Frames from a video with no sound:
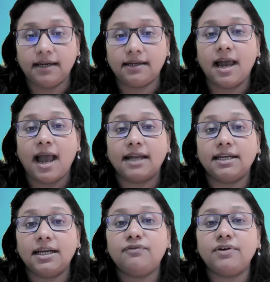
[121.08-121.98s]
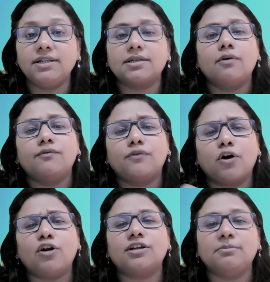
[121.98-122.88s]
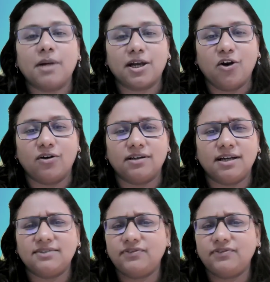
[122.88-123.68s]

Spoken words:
correct? And it feels forgotten by God.